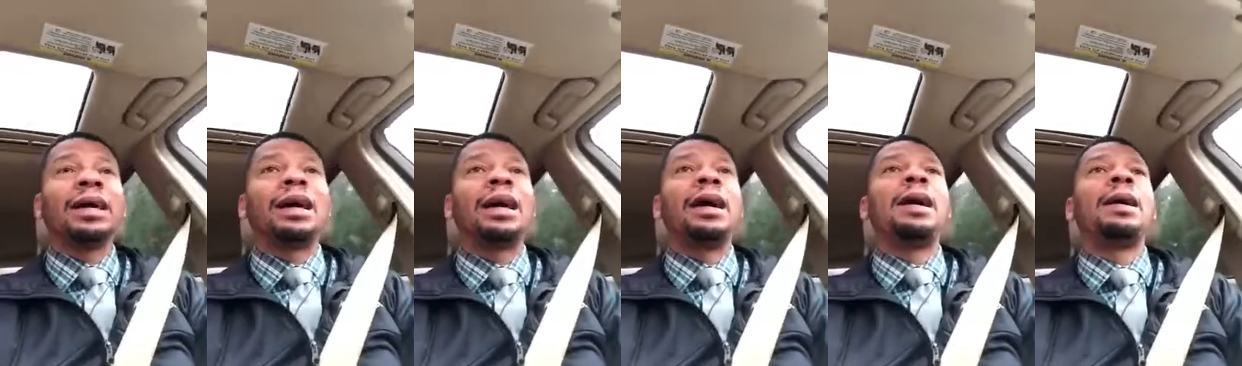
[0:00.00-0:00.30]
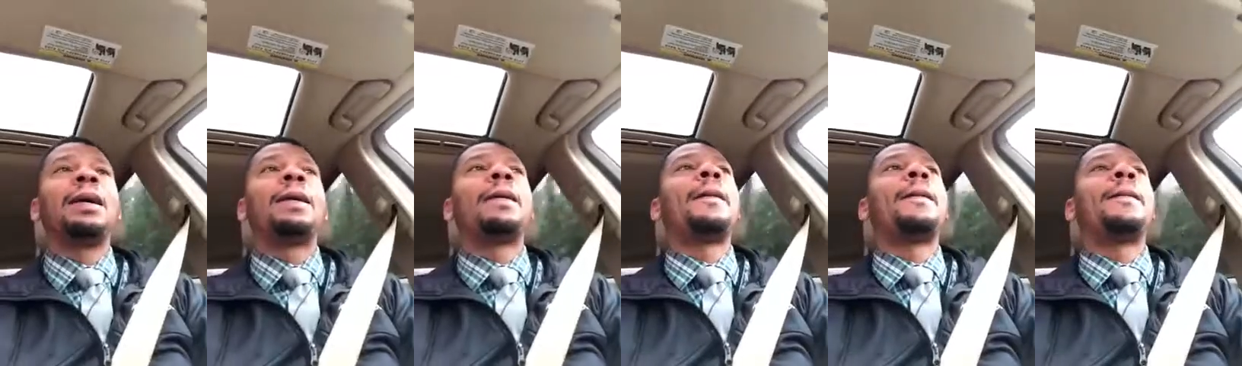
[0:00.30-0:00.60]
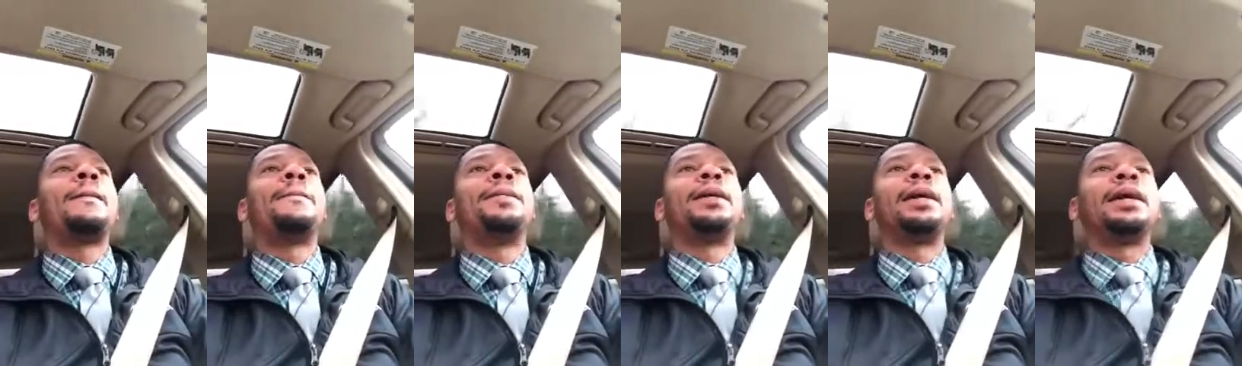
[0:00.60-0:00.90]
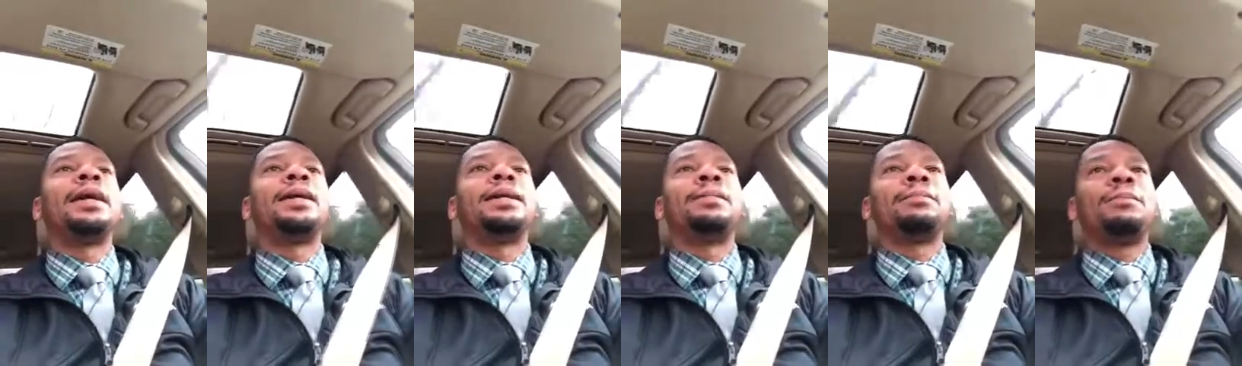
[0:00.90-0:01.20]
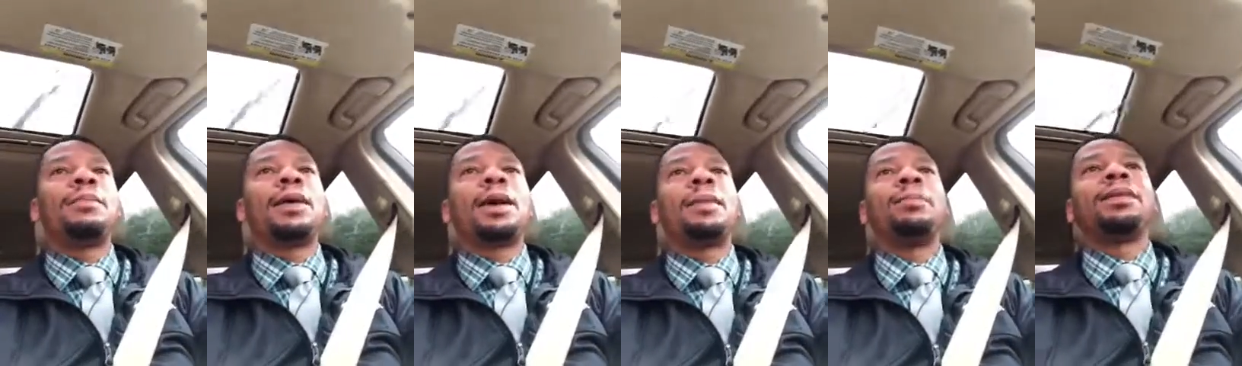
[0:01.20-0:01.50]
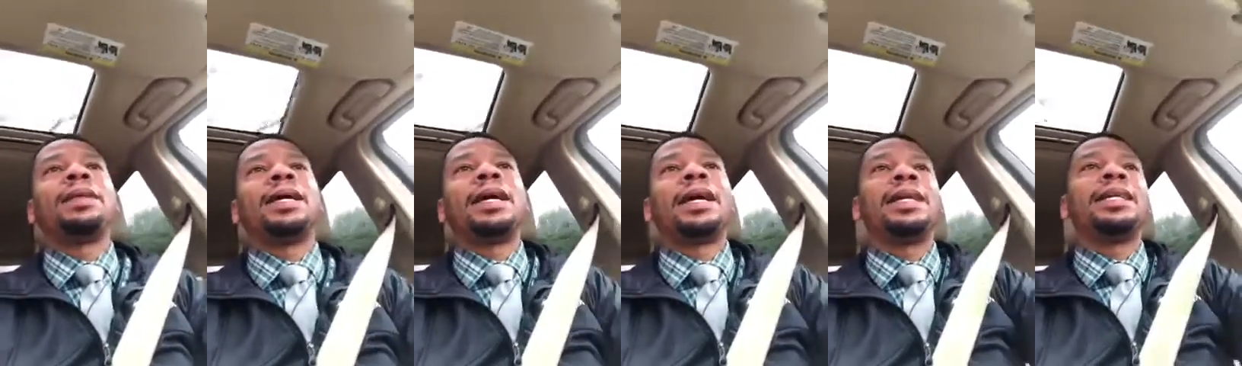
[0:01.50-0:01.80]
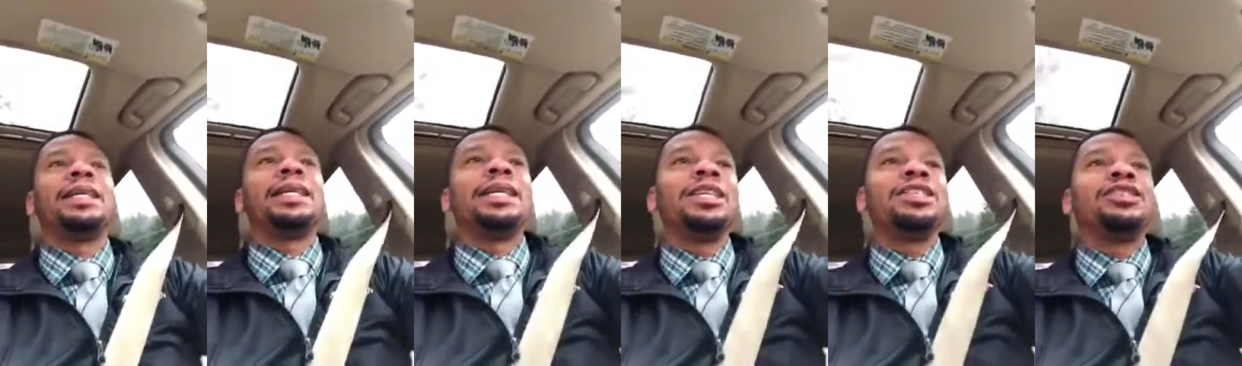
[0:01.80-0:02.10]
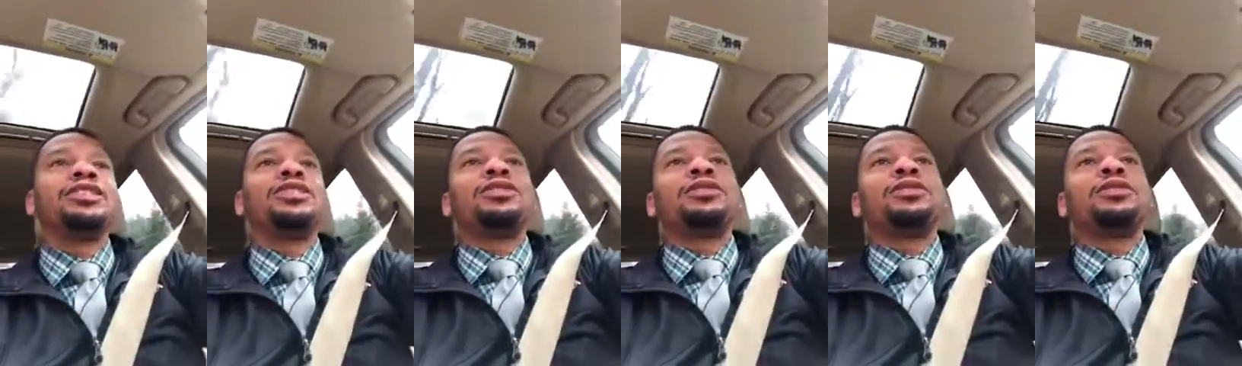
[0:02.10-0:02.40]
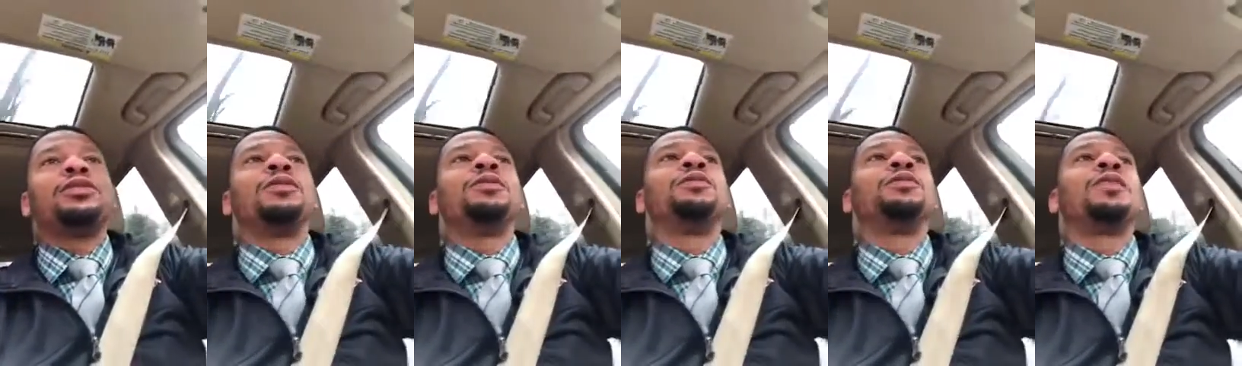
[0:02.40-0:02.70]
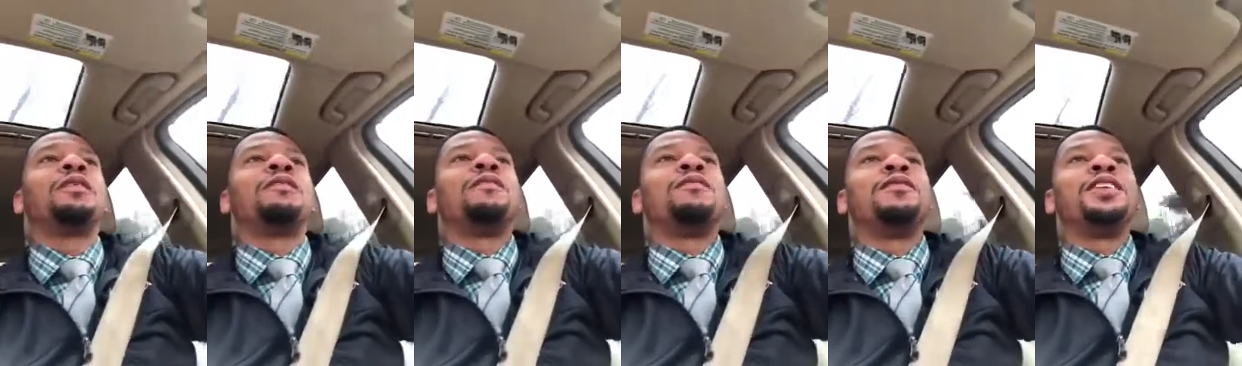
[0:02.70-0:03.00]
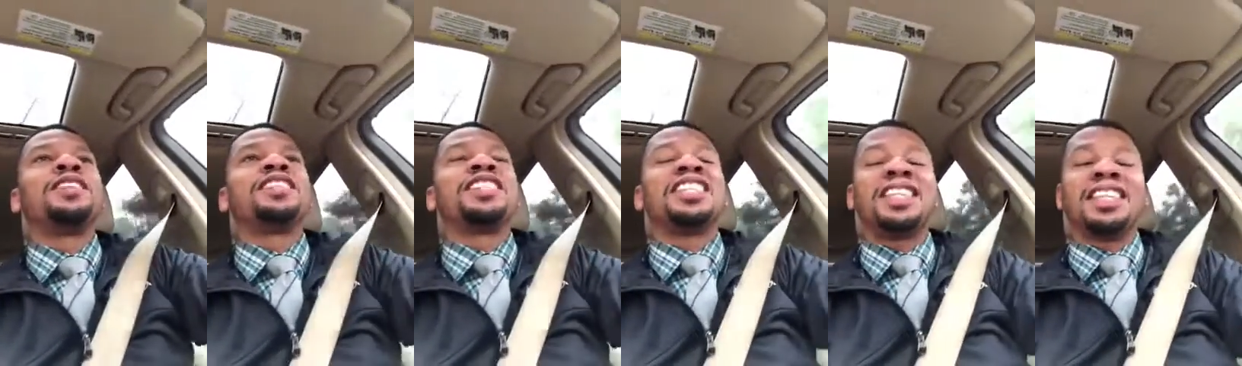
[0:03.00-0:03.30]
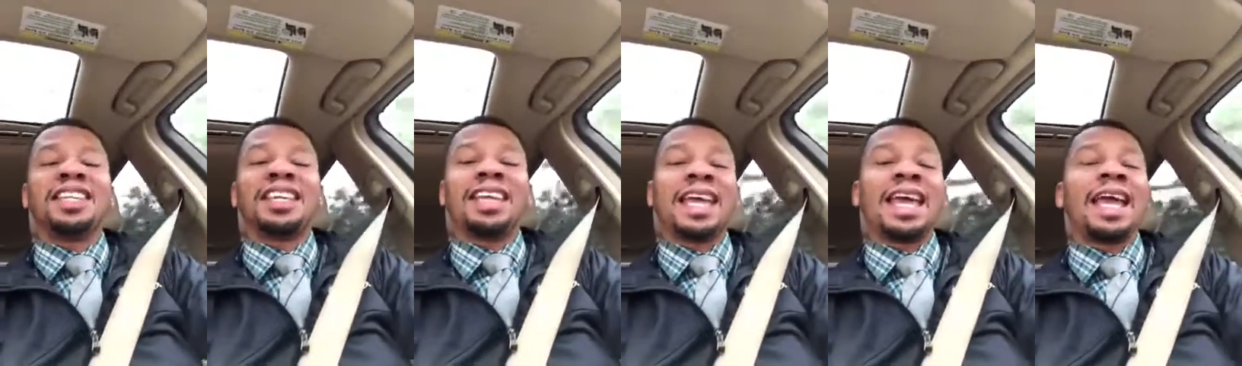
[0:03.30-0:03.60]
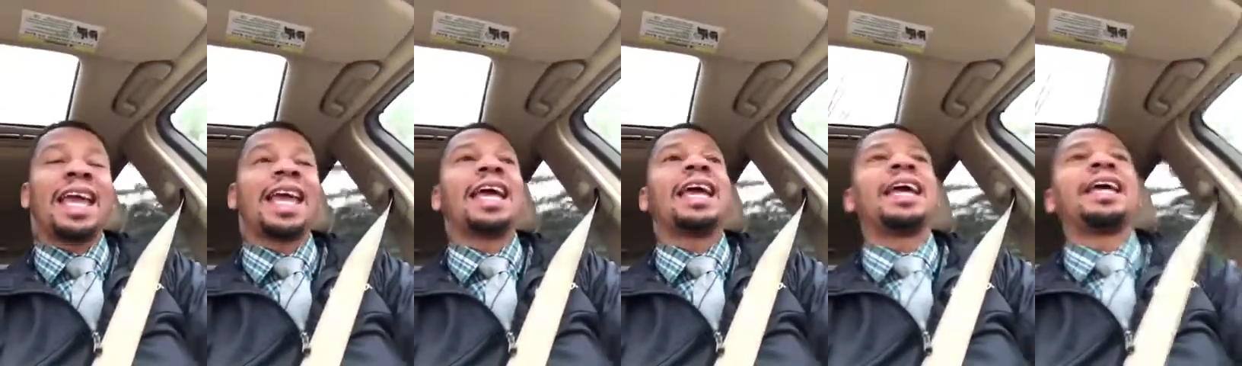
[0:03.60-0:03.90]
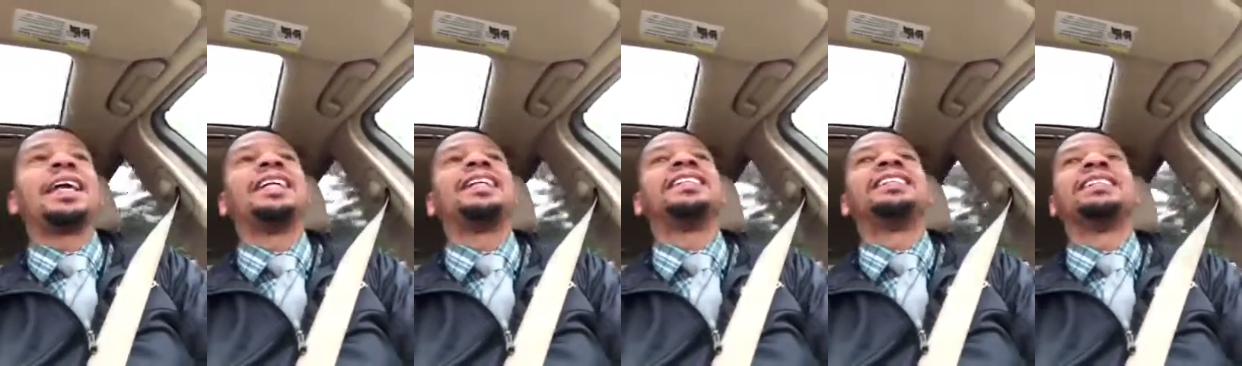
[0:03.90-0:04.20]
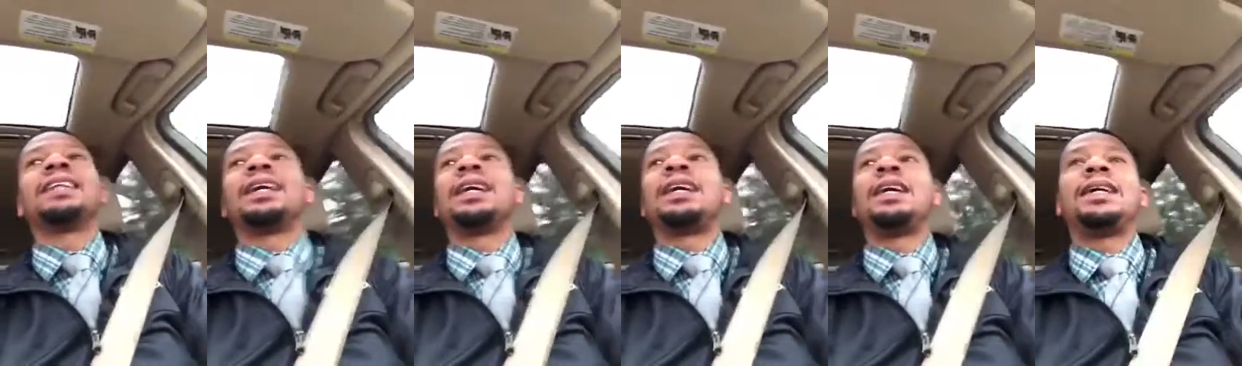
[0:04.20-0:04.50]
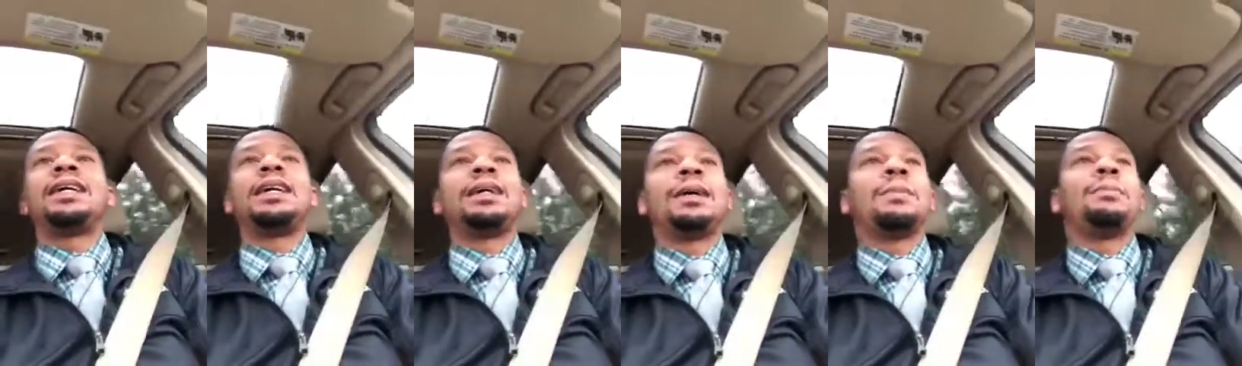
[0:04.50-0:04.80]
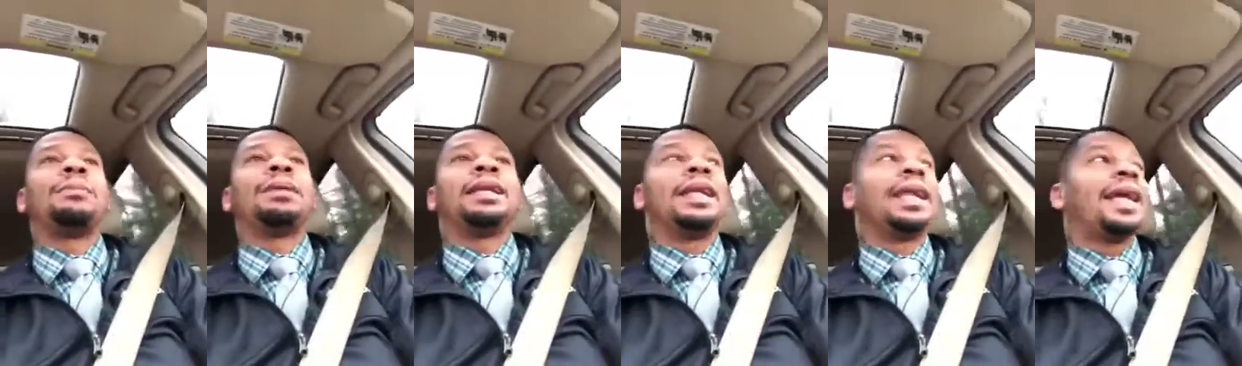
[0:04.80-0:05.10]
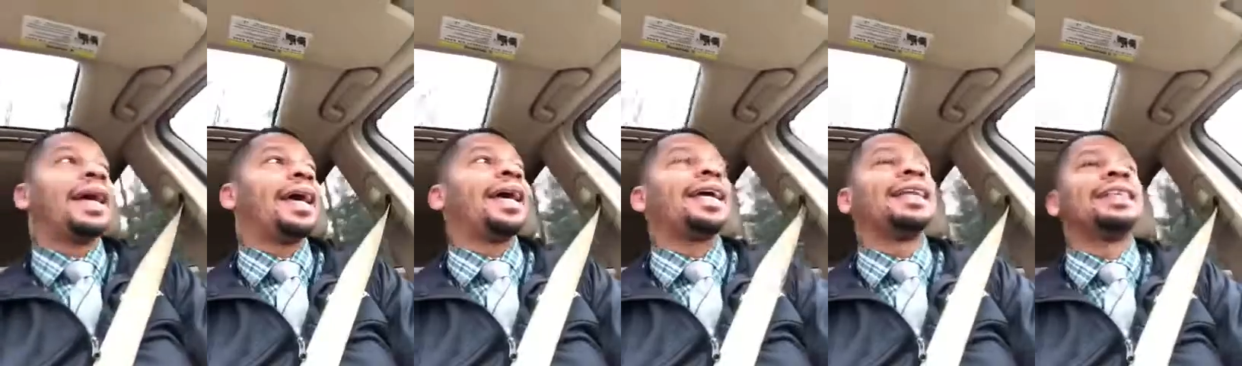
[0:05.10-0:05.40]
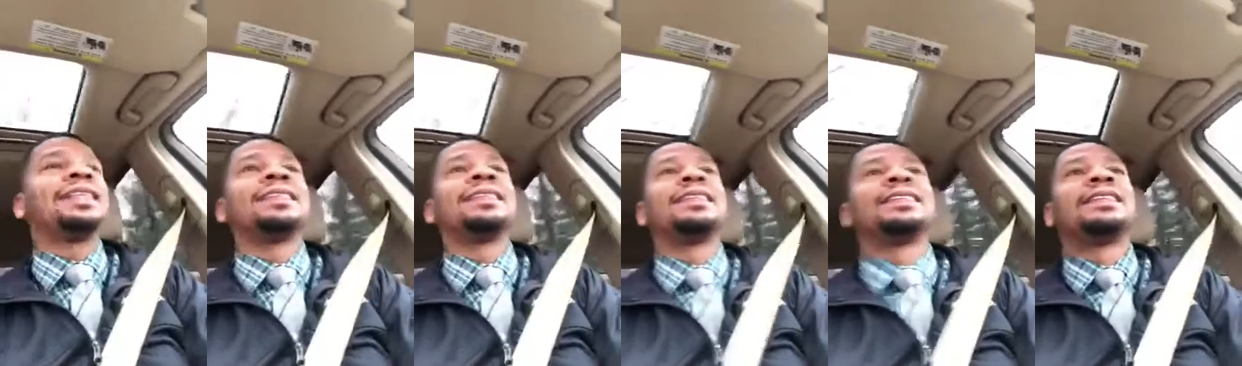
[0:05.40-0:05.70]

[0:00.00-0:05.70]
but my plan is to visit and plant